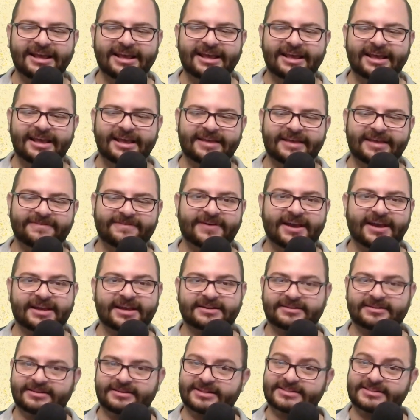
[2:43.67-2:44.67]
In
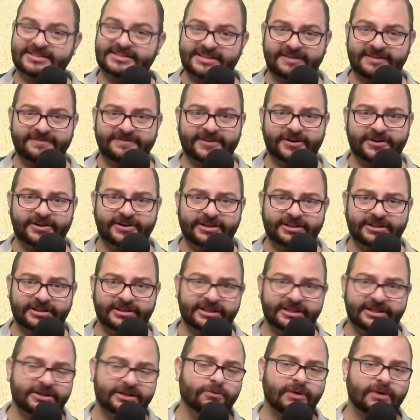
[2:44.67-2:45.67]
fact, this is a very
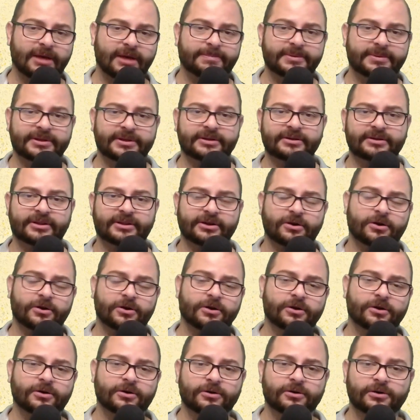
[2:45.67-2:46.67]
legal weapon. There
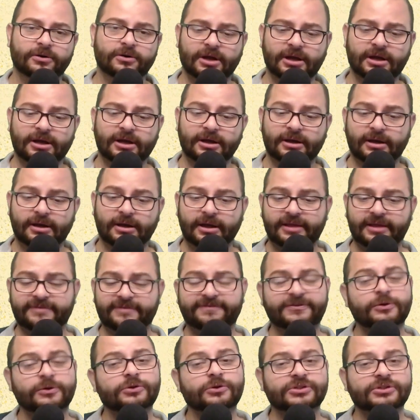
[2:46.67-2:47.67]
are
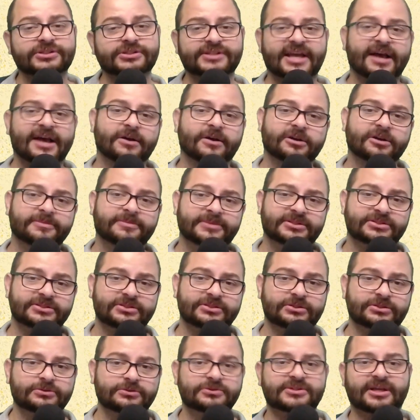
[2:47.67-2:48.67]
infusions alchemists
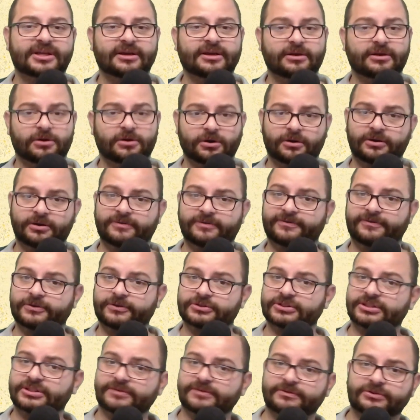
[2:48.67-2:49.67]
use that are
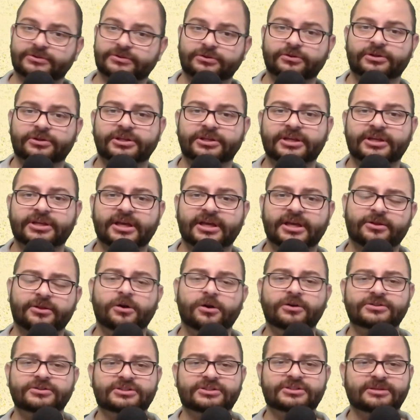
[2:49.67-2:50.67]
infusions of returning, and there
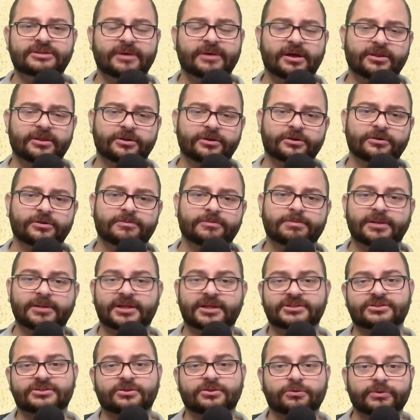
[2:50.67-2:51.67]
are some other
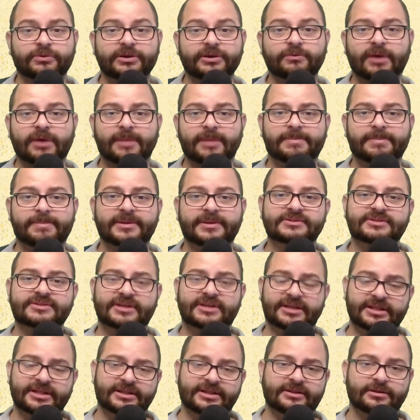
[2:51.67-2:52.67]
+3 weapons
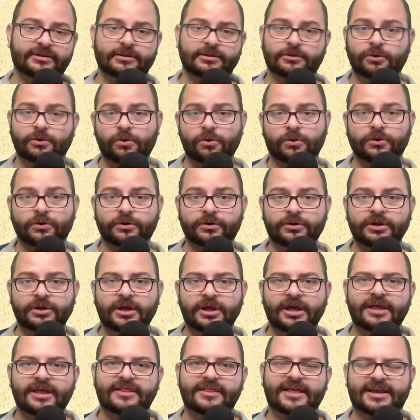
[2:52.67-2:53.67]
in lore
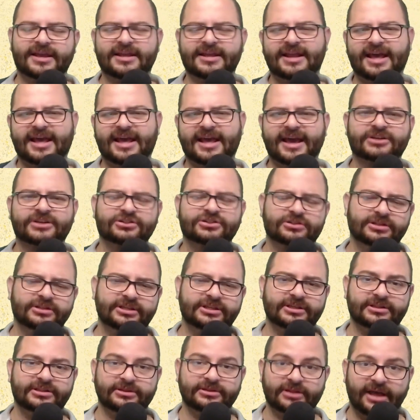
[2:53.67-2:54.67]
that can
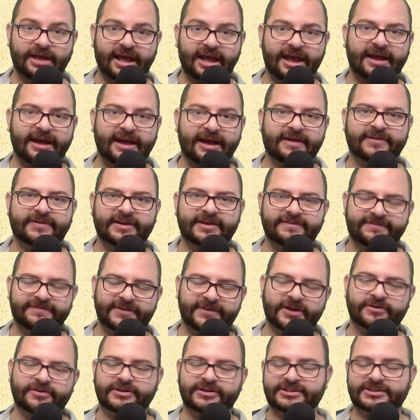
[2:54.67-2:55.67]
actually have a
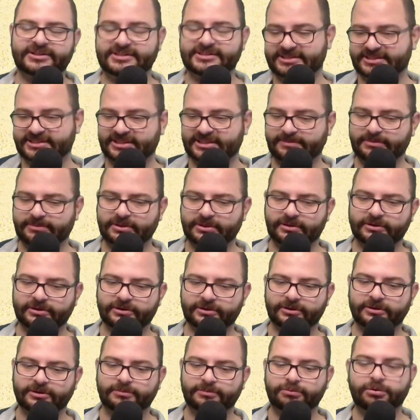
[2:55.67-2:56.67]
very
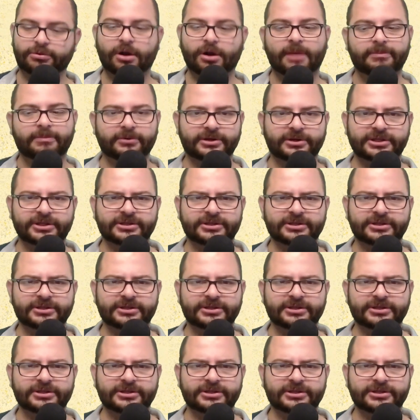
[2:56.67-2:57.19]
similar property.